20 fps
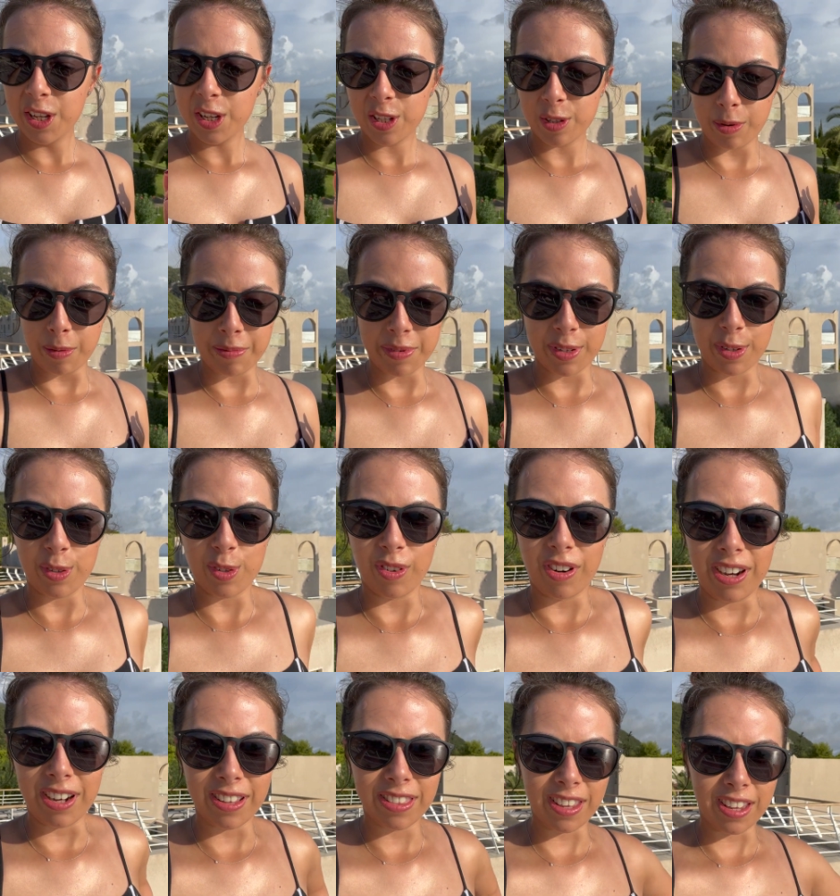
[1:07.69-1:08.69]
swimsuits or
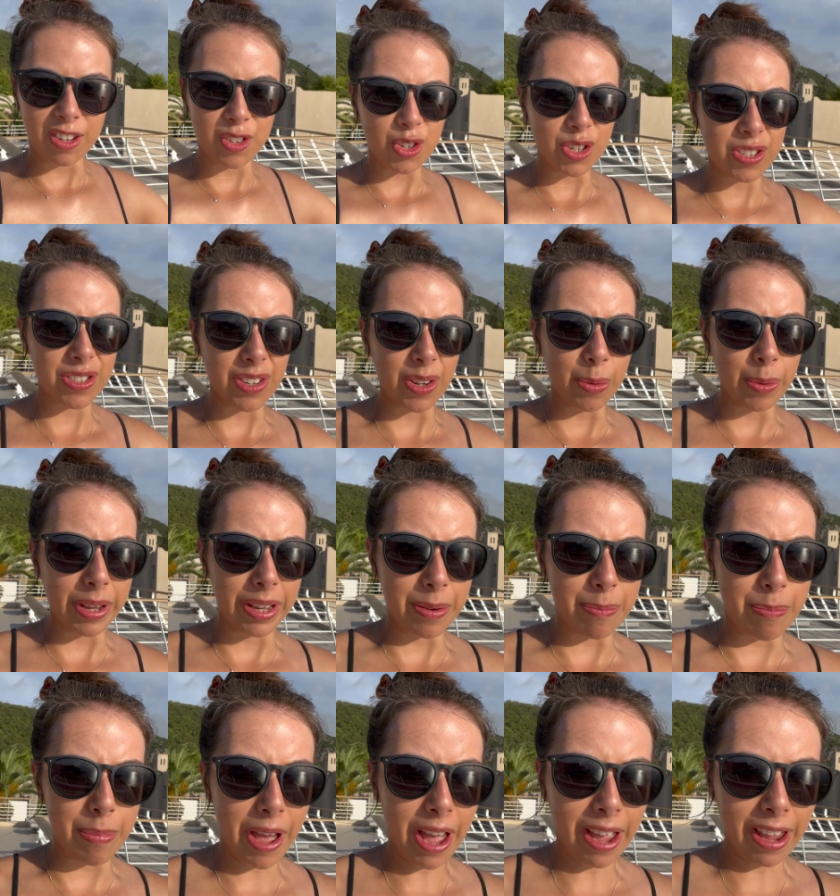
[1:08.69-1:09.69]
anything, just so we
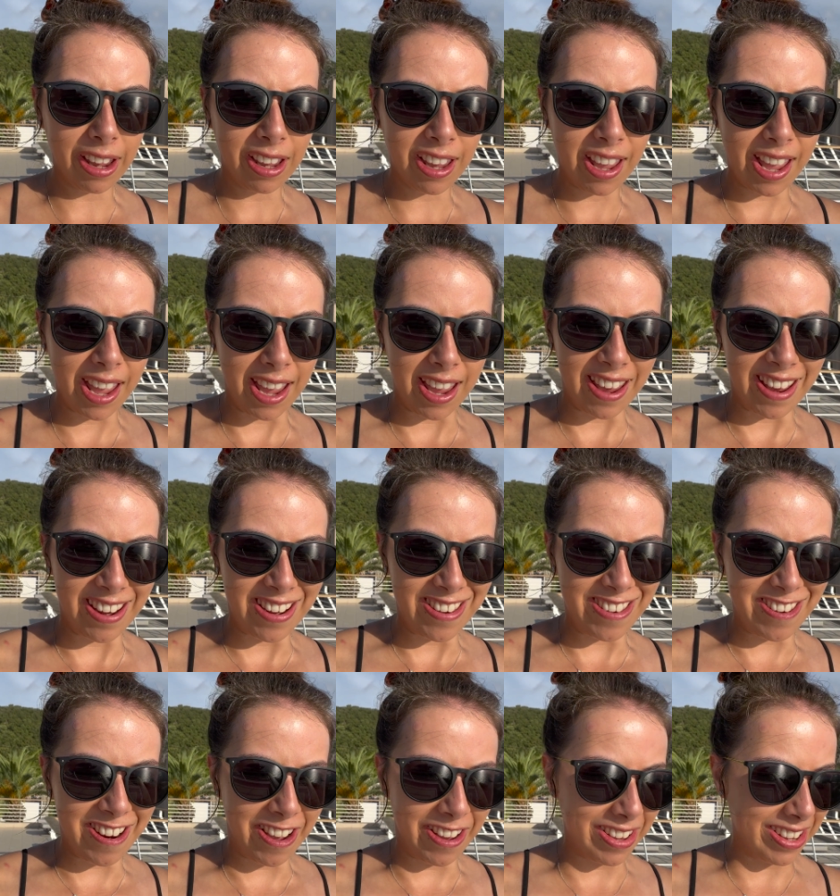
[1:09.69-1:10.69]
can bag a
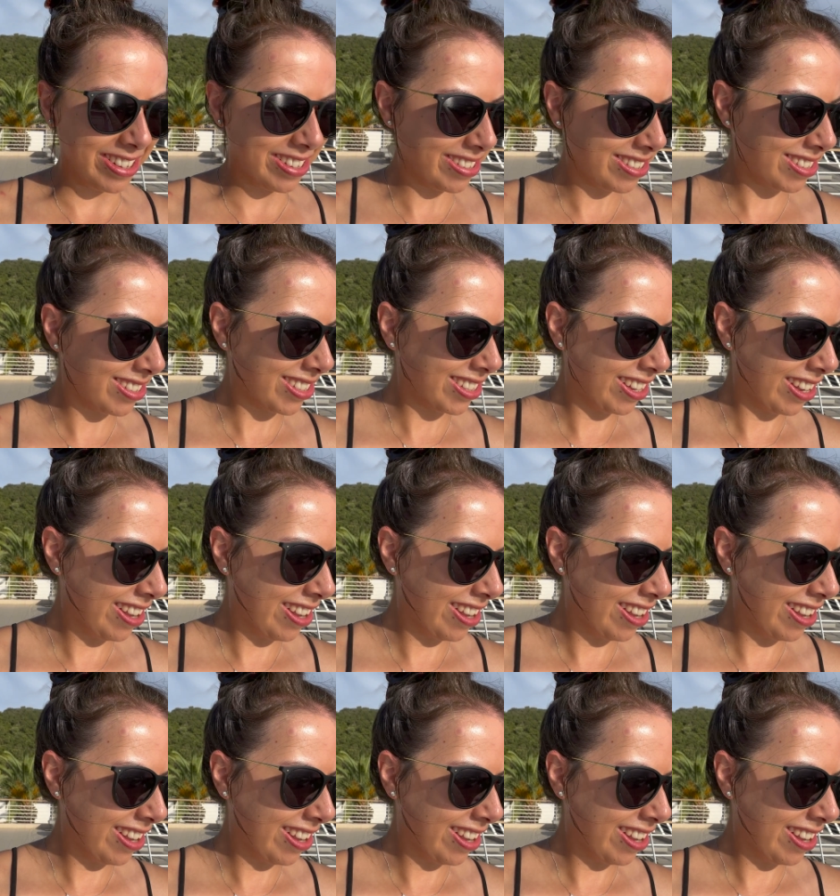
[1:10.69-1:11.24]
nice